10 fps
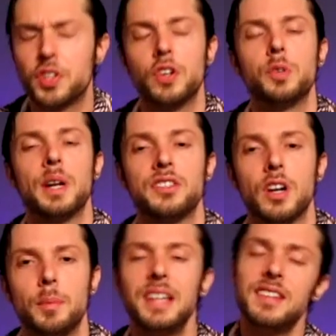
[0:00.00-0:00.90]
return to when I
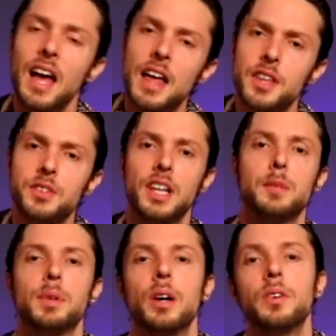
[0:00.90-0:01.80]
start a mix. There's a
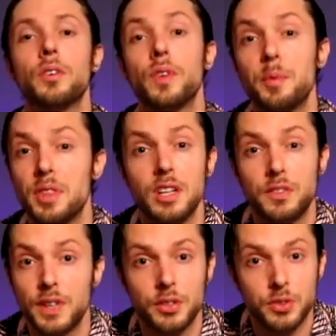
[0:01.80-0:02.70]
link below, right within this
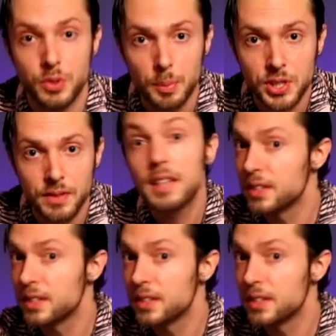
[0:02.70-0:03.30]
video's description.